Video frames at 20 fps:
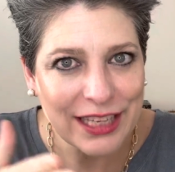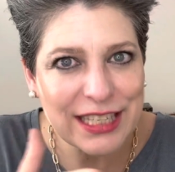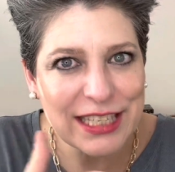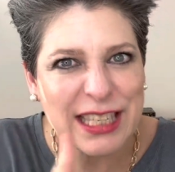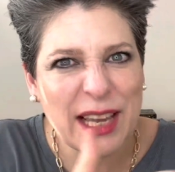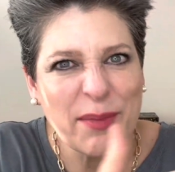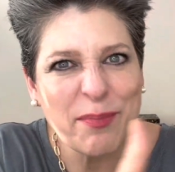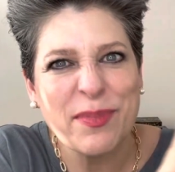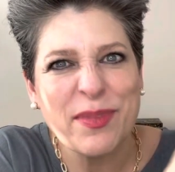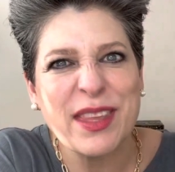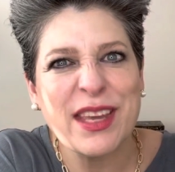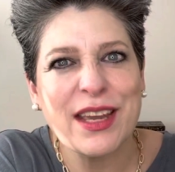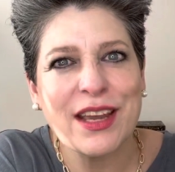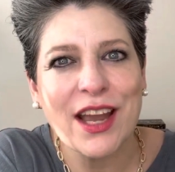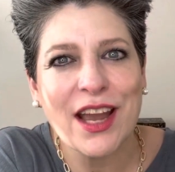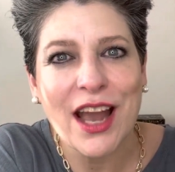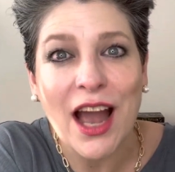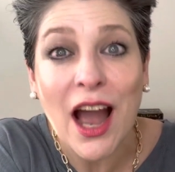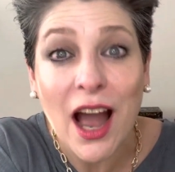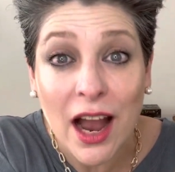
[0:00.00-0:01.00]

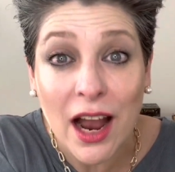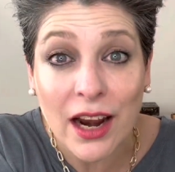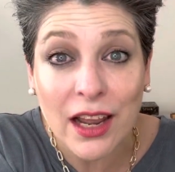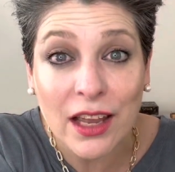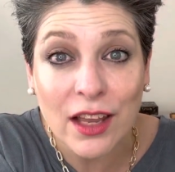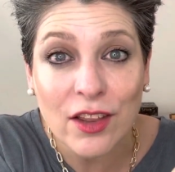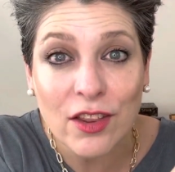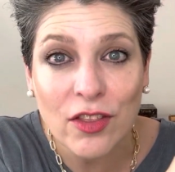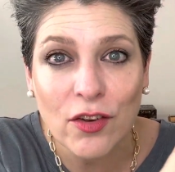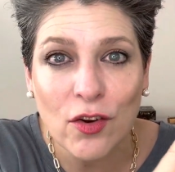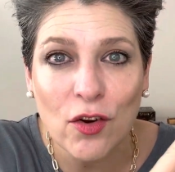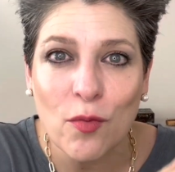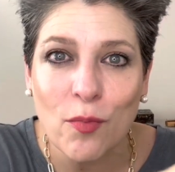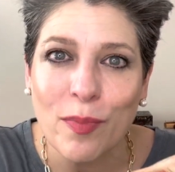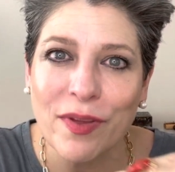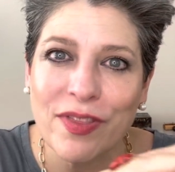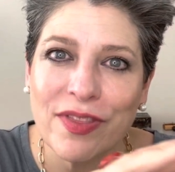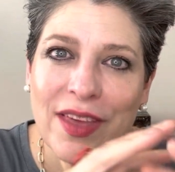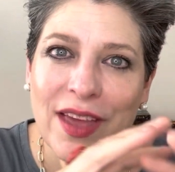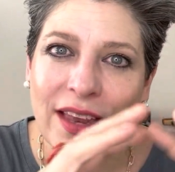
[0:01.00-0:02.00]
something cutting through,
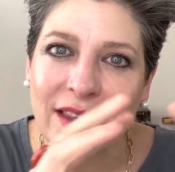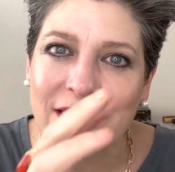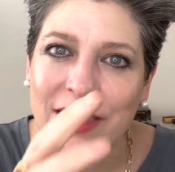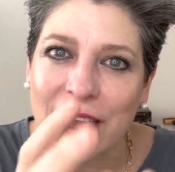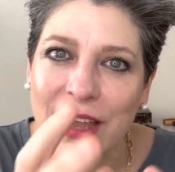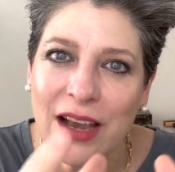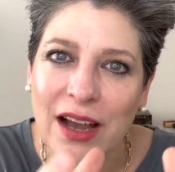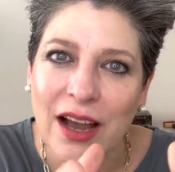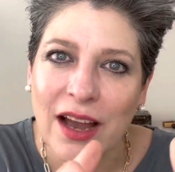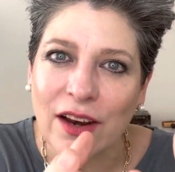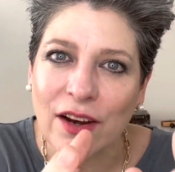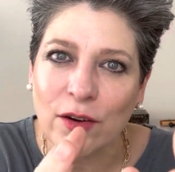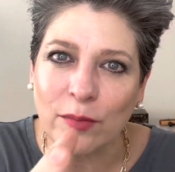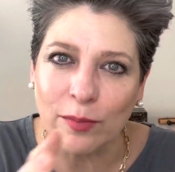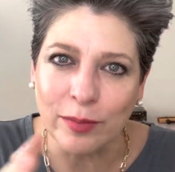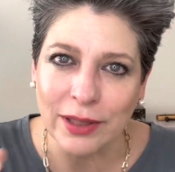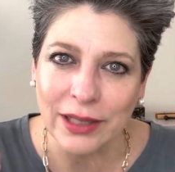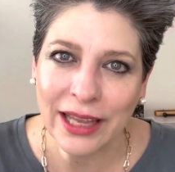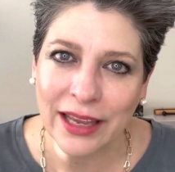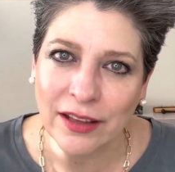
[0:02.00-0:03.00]
but then they kind
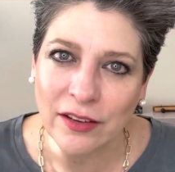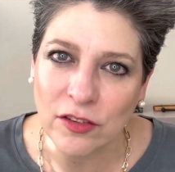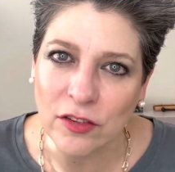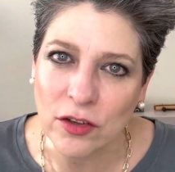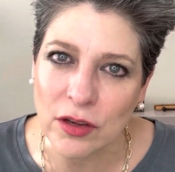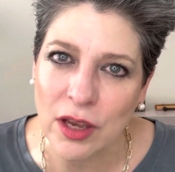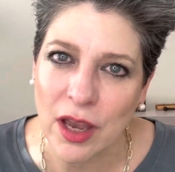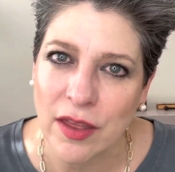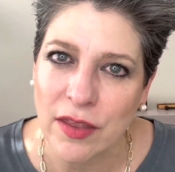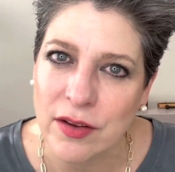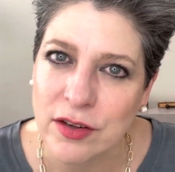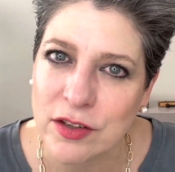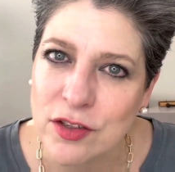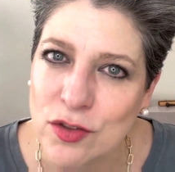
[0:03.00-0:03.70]
of blend together.